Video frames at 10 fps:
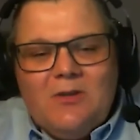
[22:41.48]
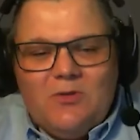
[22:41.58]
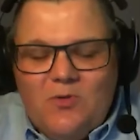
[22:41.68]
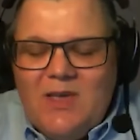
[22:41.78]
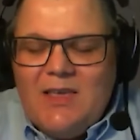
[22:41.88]

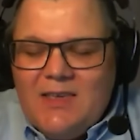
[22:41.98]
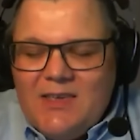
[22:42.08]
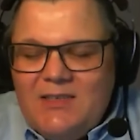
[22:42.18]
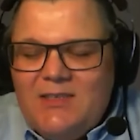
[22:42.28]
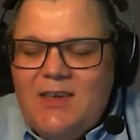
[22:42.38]
to
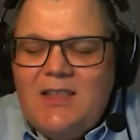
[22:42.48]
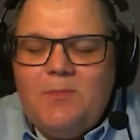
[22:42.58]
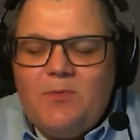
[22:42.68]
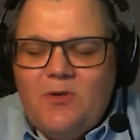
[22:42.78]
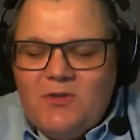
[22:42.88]
increase the
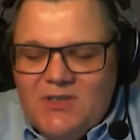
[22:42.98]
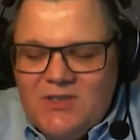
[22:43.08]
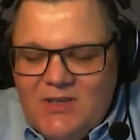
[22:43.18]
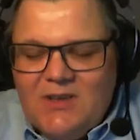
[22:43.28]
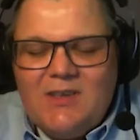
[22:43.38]
healing process
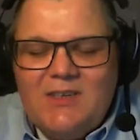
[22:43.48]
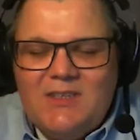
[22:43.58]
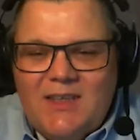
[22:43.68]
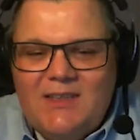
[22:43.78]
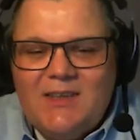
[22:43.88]
and increase
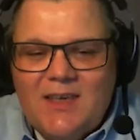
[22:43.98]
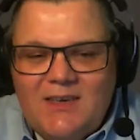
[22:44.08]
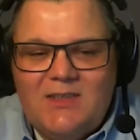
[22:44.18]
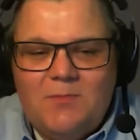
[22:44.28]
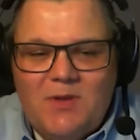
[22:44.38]
the
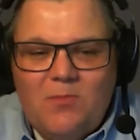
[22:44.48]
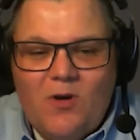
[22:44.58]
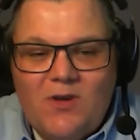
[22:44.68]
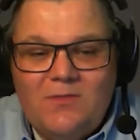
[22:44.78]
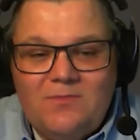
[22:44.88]
integration a bit
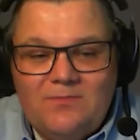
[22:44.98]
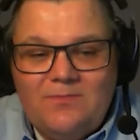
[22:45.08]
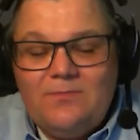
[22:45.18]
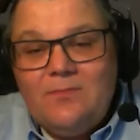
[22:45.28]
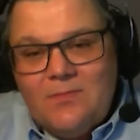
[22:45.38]
more.
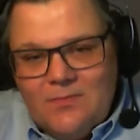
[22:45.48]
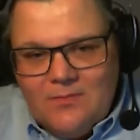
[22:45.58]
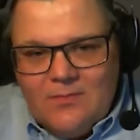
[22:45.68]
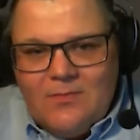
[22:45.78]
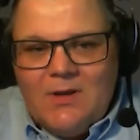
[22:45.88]

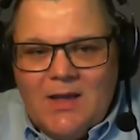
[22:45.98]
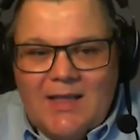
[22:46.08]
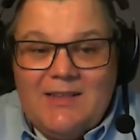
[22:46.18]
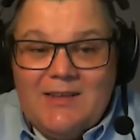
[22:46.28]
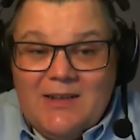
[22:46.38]

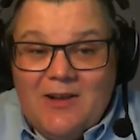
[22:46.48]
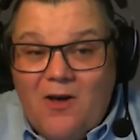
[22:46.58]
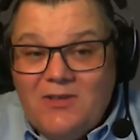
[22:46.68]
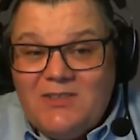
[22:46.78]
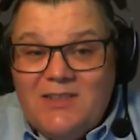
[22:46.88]
And
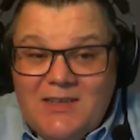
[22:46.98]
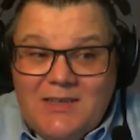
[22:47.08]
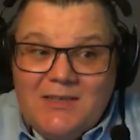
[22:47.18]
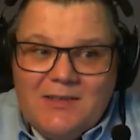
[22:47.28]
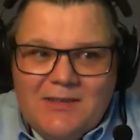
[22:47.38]

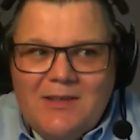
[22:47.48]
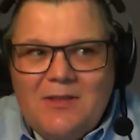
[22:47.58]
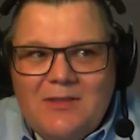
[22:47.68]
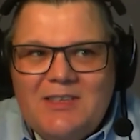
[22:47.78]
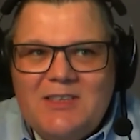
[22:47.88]
lastly,
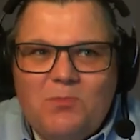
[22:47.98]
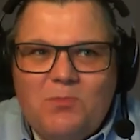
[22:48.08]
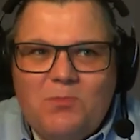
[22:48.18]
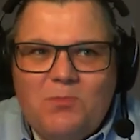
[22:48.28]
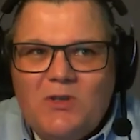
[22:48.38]
this is
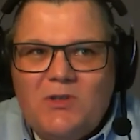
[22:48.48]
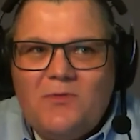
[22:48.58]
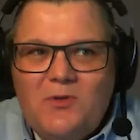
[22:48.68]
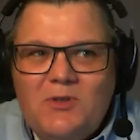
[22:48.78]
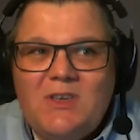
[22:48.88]
more towards the
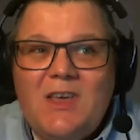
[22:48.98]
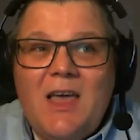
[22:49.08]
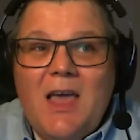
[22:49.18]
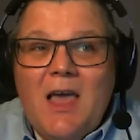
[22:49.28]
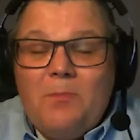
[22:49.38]
future,
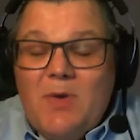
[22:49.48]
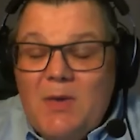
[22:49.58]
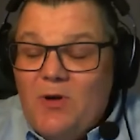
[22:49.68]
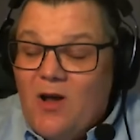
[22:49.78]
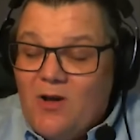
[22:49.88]

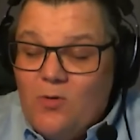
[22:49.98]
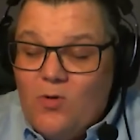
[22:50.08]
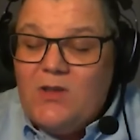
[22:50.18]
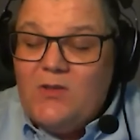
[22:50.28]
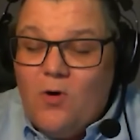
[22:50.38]
people are
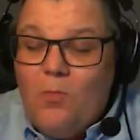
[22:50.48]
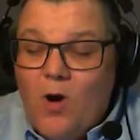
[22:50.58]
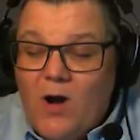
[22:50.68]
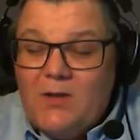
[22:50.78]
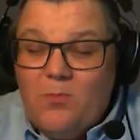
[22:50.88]
looking now
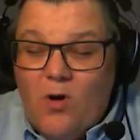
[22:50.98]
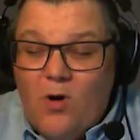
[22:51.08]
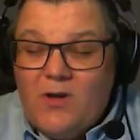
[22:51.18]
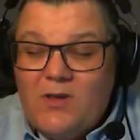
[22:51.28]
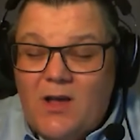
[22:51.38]
more and
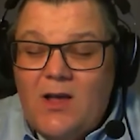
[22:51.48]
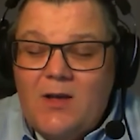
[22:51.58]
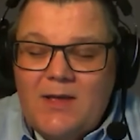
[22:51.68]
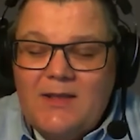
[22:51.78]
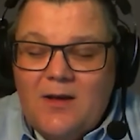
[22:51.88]
more
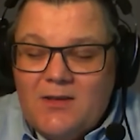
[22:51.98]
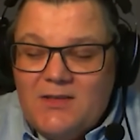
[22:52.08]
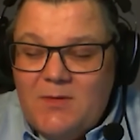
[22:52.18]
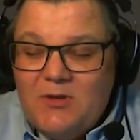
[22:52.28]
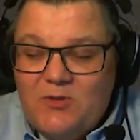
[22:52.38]
in
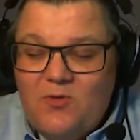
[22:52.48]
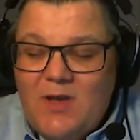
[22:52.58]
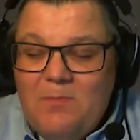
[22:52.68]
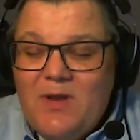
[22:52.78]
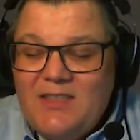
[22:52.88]
academia to
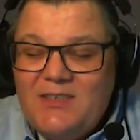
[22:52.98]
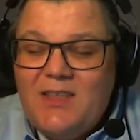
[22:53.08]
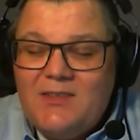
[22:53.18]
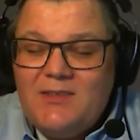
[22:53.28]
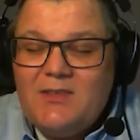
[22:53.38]
implants
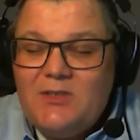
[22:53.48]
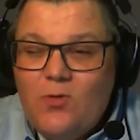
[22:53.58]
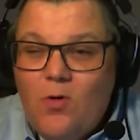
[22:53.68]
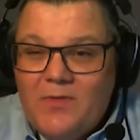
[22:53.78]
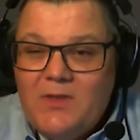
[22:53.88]
that
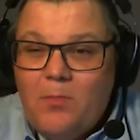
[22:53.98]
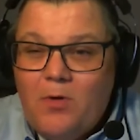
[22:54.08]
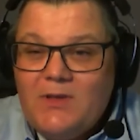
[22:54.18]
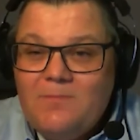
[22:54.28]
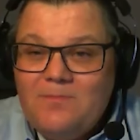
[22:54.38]
dissolve in the
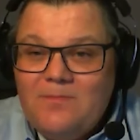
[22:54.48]
body.